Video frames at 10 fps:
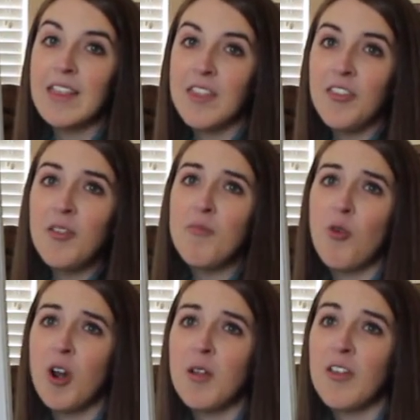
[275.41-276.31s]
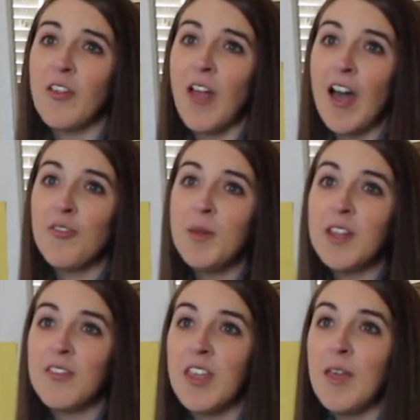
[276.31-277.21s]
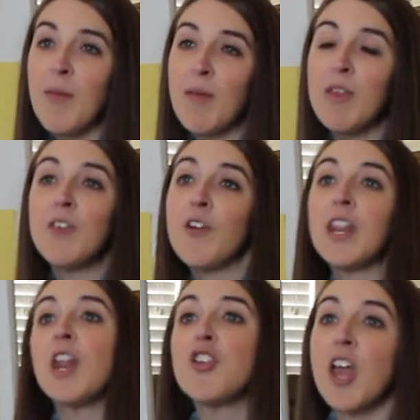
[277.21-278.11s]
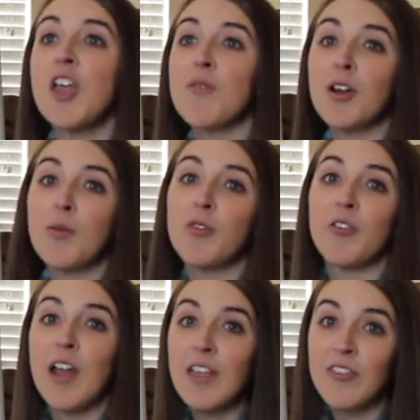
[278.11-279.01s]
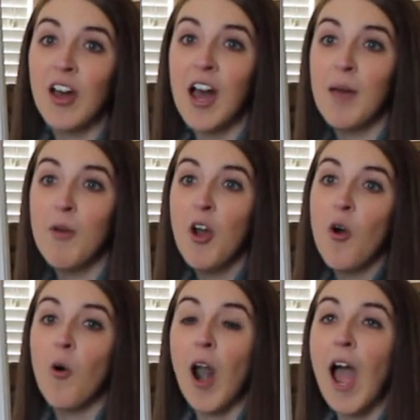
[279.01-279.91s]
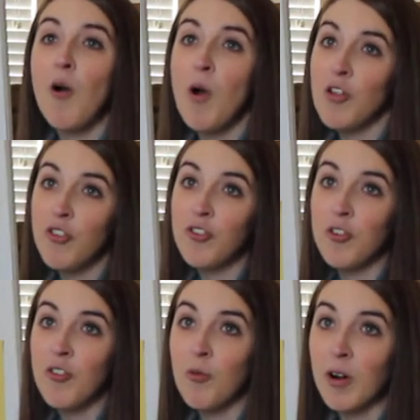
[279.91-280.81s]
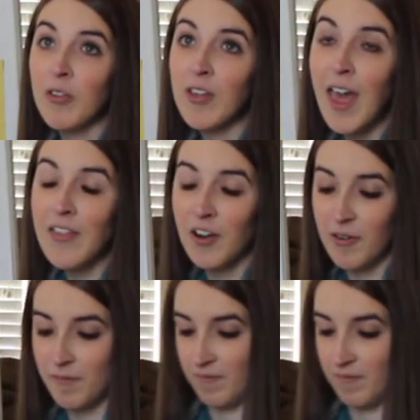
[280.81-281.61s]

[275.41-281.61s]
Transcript: This is important because it allows me to see maybe if I need to change my groups for next time or how well the students work together.